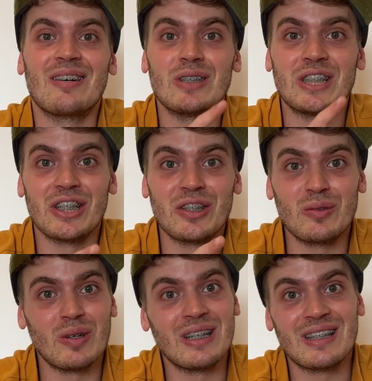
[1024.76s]
I wish you a good
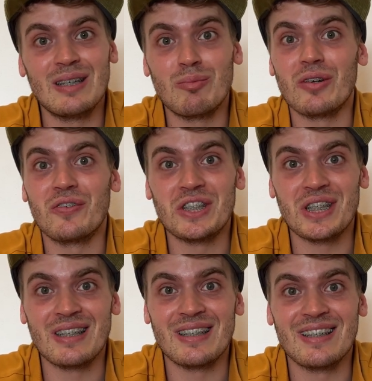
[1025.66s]
one. Keep on
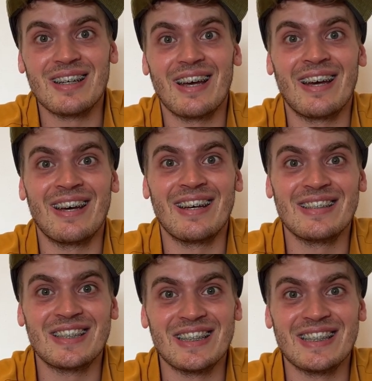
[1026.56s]
fishing
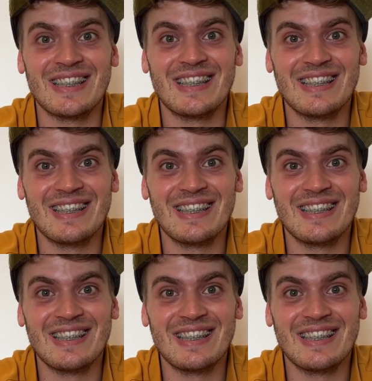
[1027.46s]
and cheers.